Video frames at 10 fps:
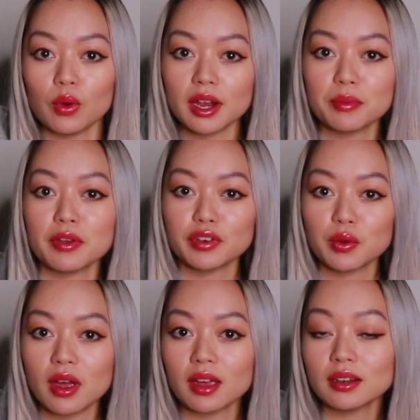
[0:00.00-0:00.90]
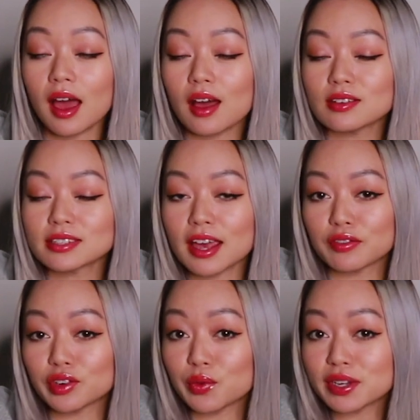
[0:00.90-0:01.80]
What up everyone? How's
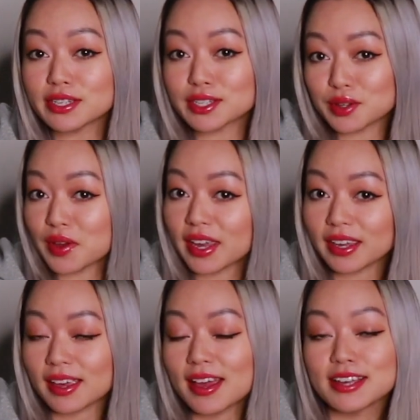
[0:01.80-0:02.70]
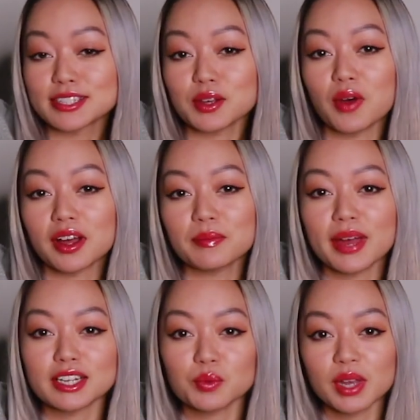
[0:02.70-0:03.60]
everyone doing? So welcome
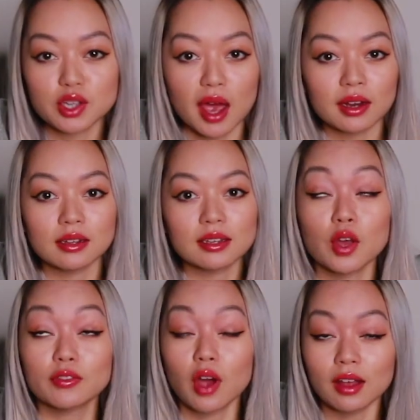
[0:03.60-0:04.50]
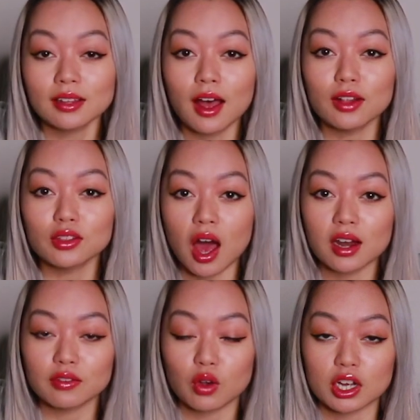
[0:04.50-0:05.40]
back to my channel. So I've gotten a
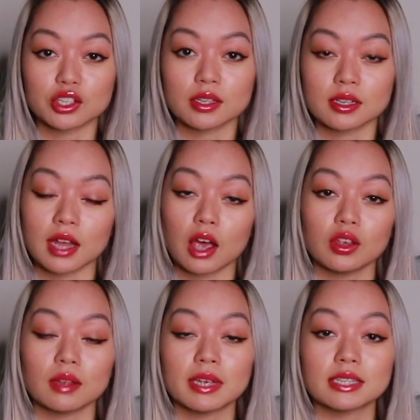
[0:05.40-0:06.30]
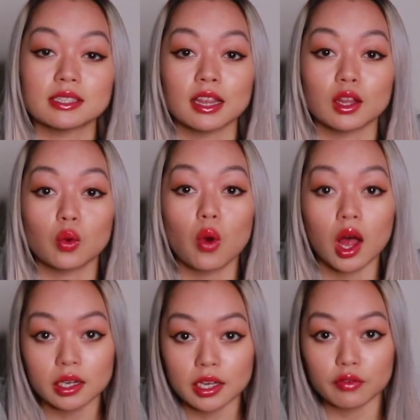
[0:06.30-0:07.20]
lot of questions on how you can maintain the
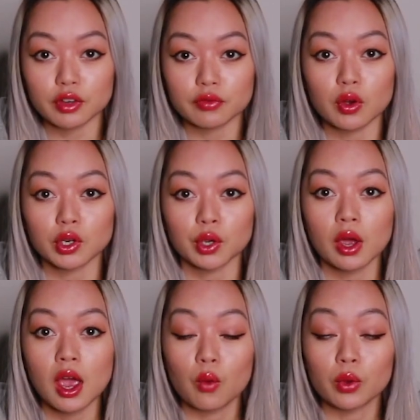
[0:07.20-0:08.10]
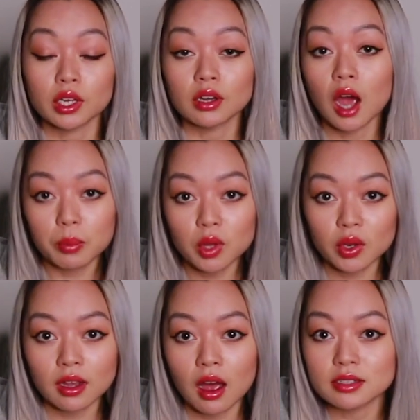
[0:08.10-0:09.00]
quality of your photo when you're
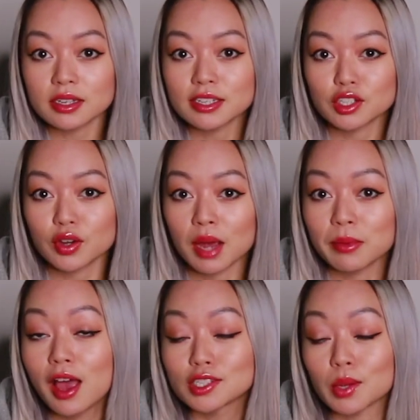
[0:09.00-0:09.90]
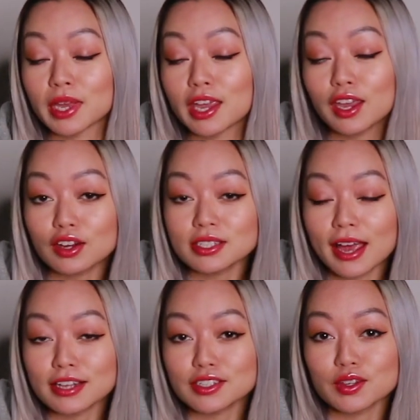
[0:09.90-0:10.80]
uploading onto Instagram. So I'm here
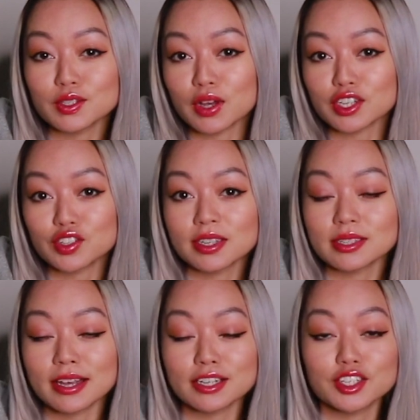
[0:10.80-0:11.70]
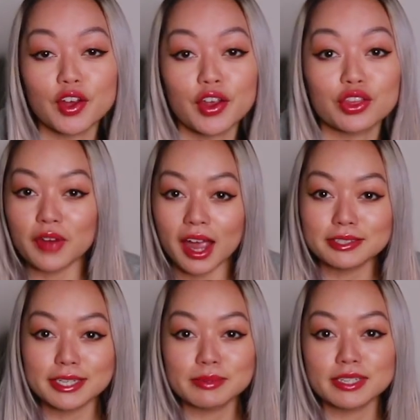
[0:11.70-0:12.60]
to answer those questions and share
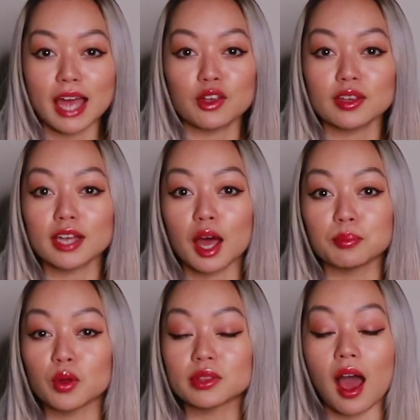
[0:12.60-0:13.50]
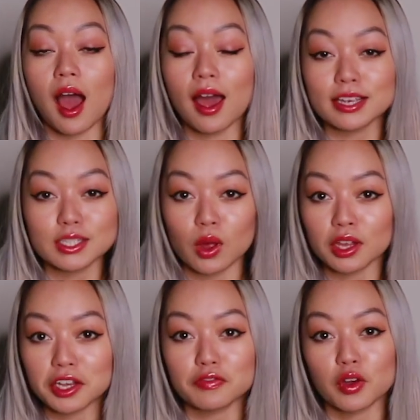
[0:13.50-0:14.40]
5 tips on how you can upload the highest
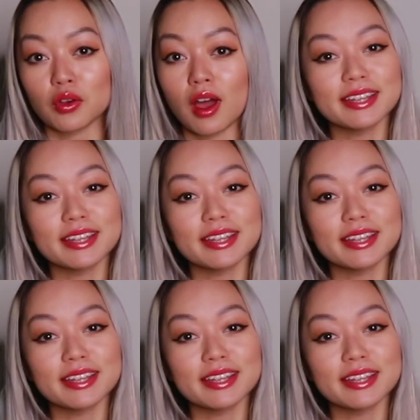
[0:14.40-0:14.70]
quality photo.